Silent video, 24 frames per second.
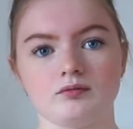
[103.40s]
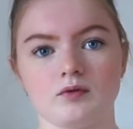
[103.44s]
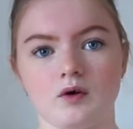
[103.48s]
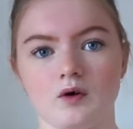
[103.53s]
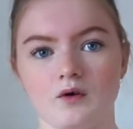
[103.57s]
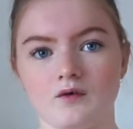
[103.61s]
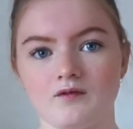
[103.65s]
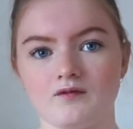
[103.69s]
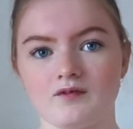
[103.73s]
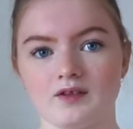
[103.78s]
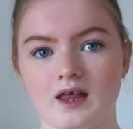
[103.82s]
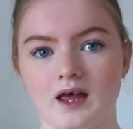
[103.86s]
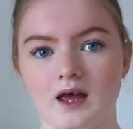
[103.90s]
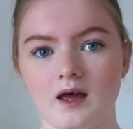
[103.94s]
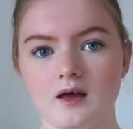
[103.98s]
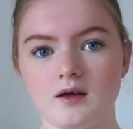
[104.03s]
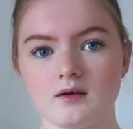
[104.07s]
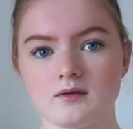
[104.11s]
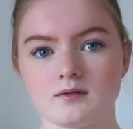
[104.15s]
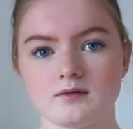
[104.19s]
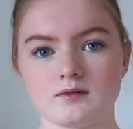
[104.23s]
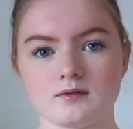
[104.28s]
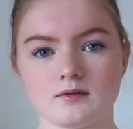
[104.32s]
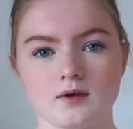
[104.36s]
over there,
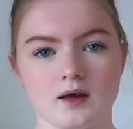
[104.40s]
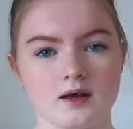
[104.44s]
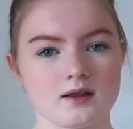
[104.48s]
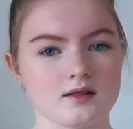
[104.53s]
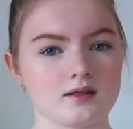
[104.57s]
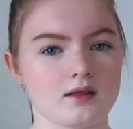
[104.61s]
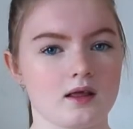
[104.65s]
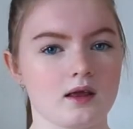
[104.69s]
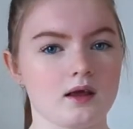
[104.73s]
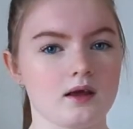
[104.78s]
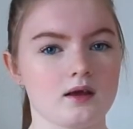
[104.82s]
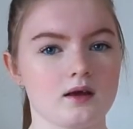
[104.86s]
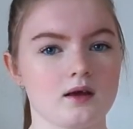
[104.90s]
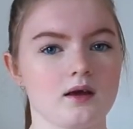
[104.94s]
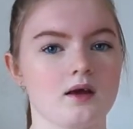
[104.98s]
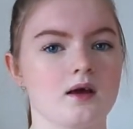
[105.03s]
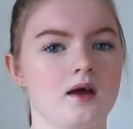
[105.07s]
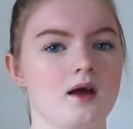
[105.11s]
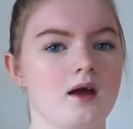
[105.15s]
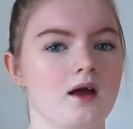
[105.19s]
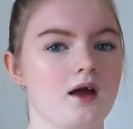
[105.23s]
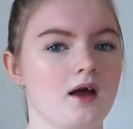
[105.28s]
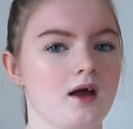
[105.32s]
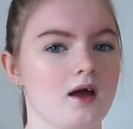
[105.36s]
I think.
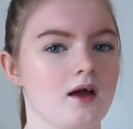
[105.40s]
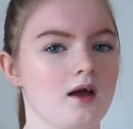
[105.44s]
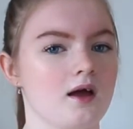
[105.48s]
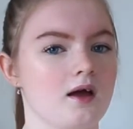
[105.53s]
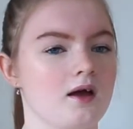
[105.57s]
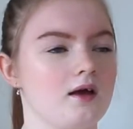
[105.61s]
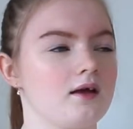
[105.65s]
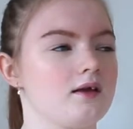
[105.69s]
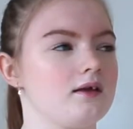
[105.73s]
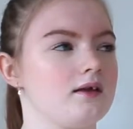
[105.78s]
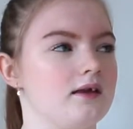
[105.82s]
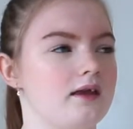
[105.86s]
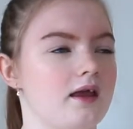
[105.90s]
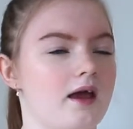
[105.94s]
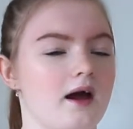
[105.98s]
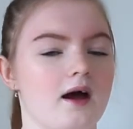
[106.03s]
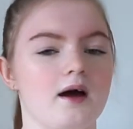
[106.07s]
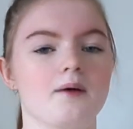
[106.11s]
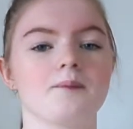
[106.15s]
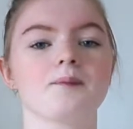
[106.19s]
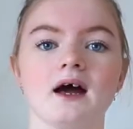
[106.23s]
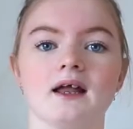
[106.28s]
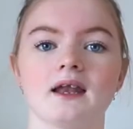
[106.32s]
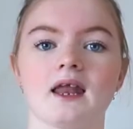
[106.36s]

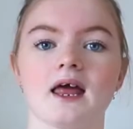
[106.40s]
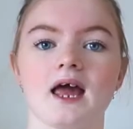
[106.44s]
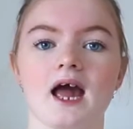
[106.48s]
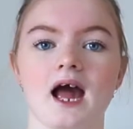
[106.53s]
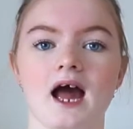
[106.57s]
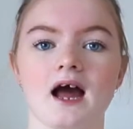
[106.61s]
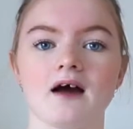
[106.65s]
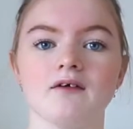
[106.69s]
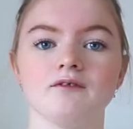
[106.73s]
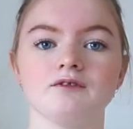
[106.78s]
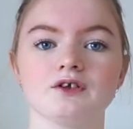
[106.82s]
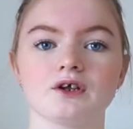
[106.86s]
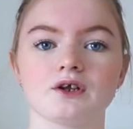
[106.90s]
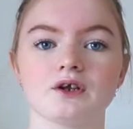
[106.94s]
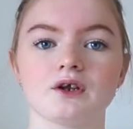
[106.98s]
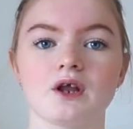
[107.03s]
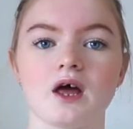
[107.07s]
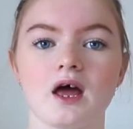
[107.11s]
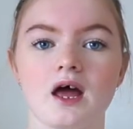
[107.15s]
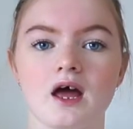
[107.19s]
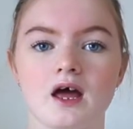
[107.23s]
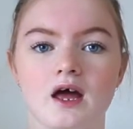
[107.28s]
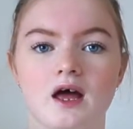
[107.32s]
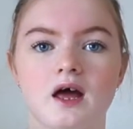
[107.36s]
Yeah, and I have done
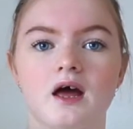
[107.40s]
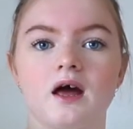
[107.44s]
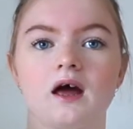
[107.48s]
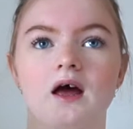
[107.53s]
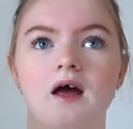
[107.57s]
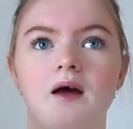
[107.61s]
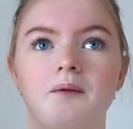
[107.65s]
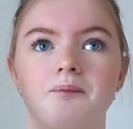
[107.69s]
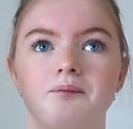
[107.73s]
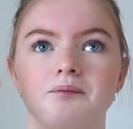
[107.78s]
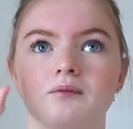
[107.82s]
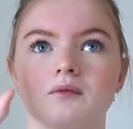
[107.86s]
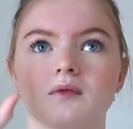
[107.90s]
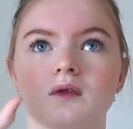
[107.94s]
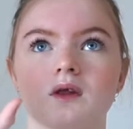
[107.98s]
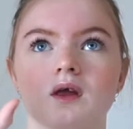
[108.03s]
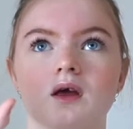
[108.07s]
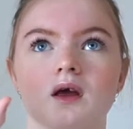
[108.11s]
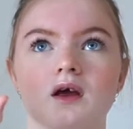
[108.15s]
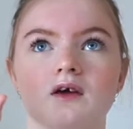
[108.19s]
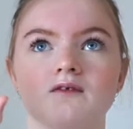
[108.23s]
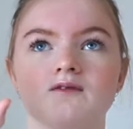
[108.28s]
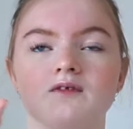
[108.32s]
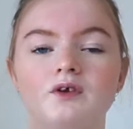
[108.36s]

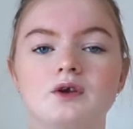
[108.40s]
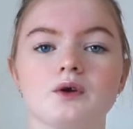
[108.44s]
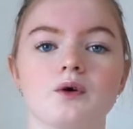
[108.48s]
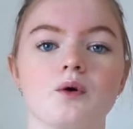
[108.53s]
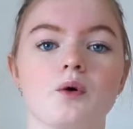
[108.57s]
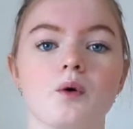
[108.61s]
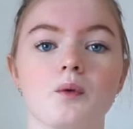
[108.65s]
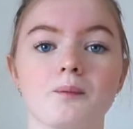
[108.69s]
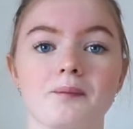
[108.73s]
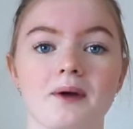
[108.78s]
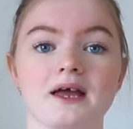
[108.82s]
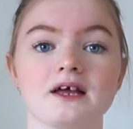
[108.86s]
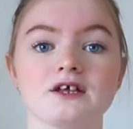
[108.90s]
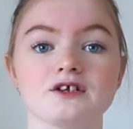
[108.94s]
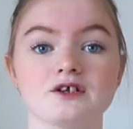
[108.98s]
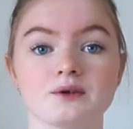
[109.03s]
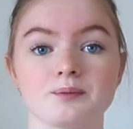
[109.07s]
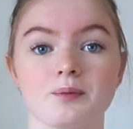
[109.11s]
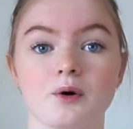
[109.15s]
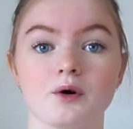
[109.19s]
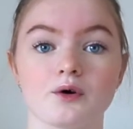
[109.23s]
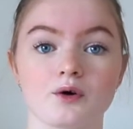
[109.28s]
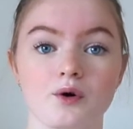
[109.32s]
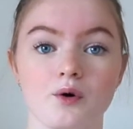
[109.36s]
a video based
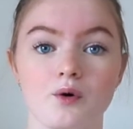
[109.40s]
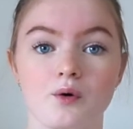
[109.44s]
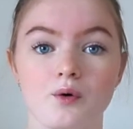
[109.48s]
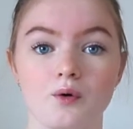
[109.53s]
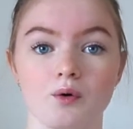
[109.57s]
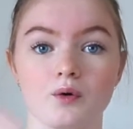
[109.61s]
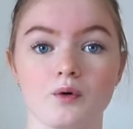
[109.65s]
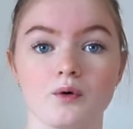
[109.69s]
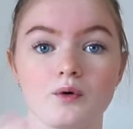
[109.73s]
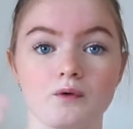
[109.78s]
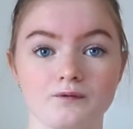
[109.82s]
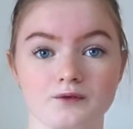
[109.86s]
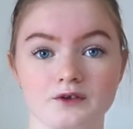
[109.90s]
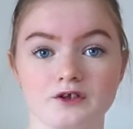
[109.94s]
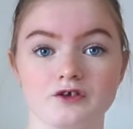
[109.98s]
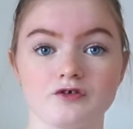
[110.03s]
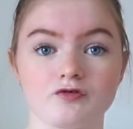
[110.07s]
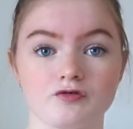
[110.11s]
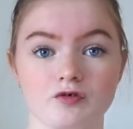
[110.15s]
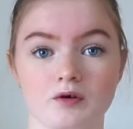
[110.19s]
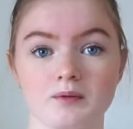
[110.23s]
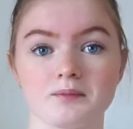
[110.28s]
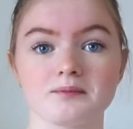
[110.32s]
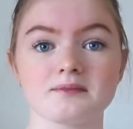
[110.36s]
upon all the
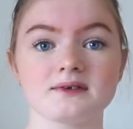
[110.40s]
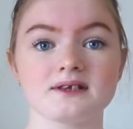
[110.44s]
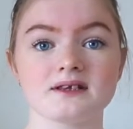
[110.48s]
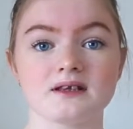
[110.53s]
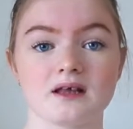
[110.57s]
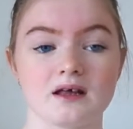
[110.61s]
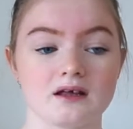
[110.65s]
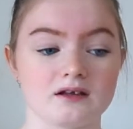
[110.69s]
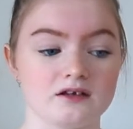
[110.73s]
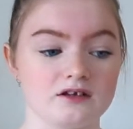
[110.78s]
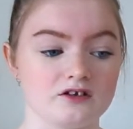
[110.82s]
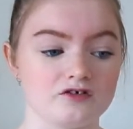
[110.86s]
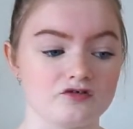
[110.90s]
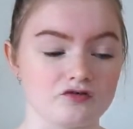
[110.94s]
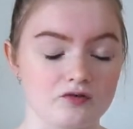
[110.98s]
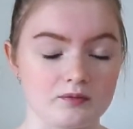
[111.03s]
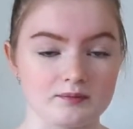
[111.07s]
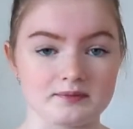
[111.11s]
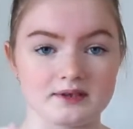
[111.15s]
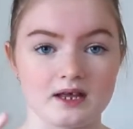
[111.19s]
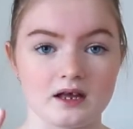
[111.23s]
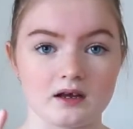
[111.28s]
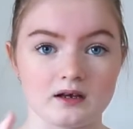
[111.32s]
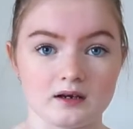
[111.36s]
strums and the
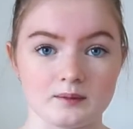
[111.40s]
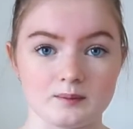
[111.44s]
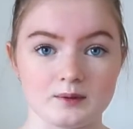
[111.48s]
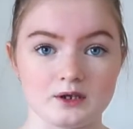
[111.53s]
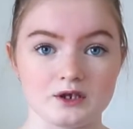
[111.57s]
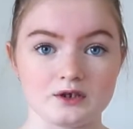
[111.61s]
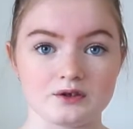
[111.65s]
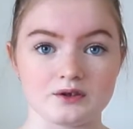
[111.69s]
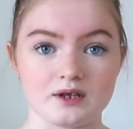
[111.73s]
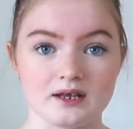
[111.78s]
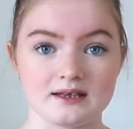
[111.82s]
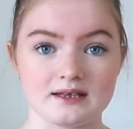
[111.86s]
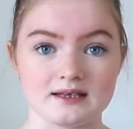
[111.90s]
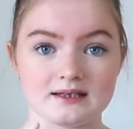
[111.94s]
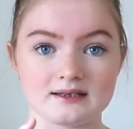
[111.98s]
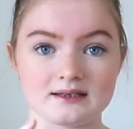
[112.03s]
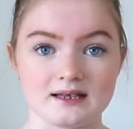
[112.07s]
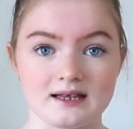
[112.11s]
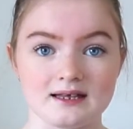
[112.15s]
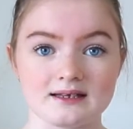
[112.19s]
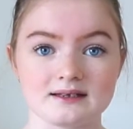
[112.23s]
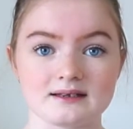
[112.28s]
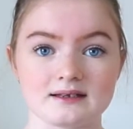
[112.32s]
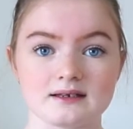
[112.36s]
strums that are going to be used in
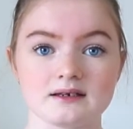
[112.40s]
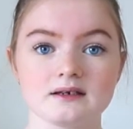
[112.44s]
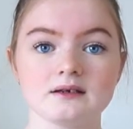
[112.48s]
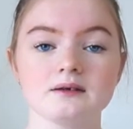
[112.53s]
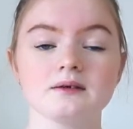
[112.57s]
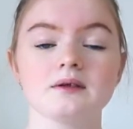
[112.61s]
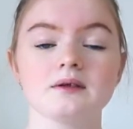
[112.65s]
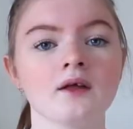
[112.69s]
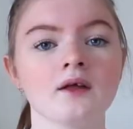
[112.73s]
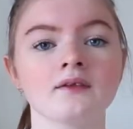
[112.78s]
this lesson.